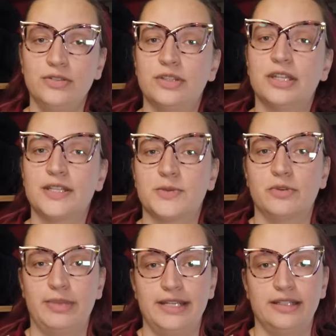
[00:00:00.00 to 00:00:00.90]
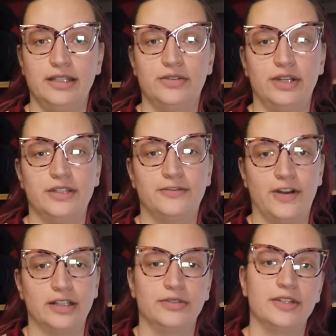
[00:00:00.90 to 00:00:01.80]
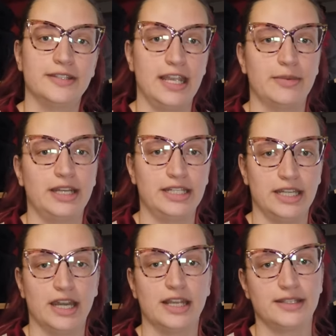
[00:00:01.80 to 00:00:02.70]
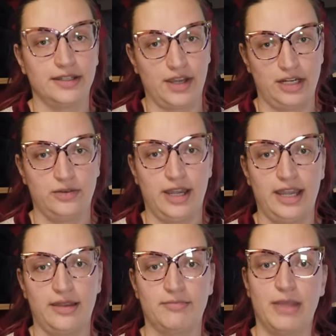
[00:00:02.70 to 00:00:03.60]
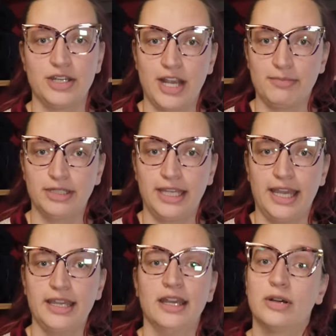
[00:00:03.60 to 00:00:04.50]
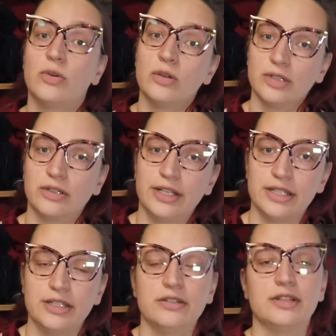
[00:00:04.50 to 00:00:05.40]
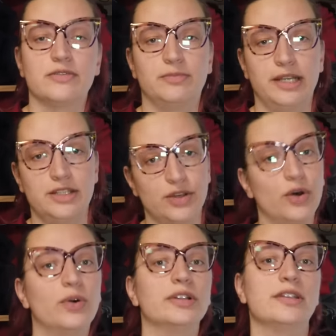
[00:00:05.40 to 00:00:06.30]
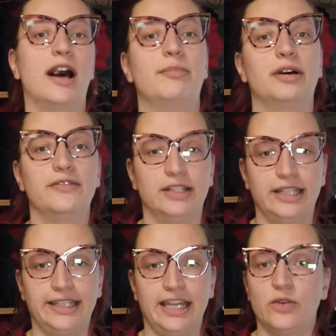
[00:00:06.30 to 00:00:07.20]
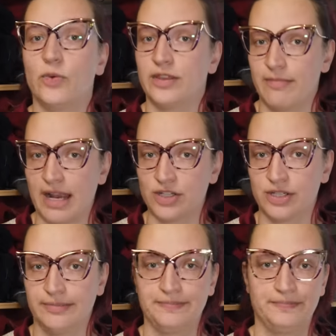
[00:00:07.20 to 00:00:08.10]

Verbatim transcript: To do this, we're basically going to follow the same idea as the cutaway mesh applique, but what we're going to do is replace the whole top of the legging with mesh.